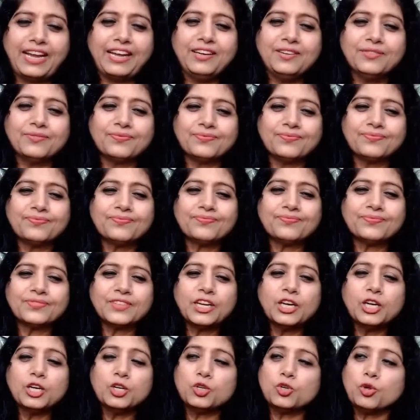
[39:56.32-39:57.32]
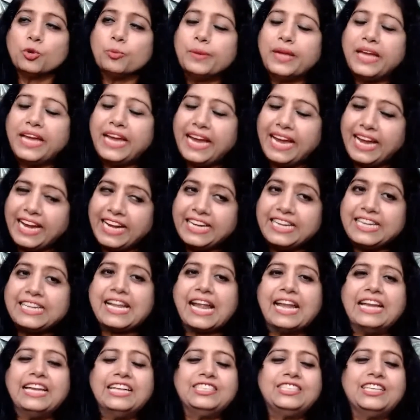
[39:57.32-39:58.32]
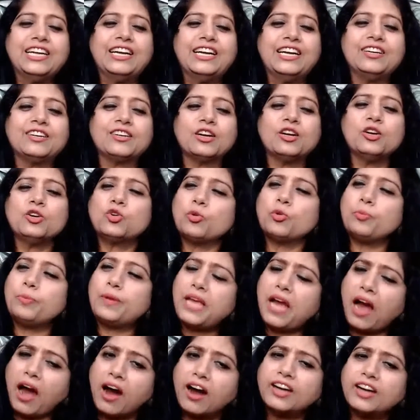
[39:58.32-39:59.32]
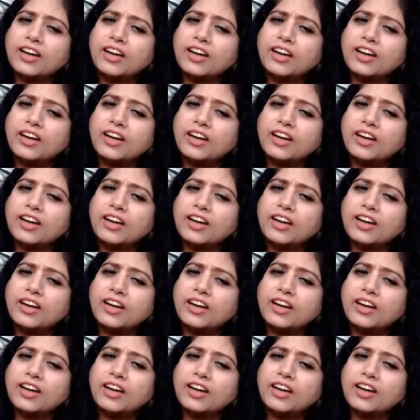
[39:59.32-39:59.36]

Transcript: Right? To be intelligent, to be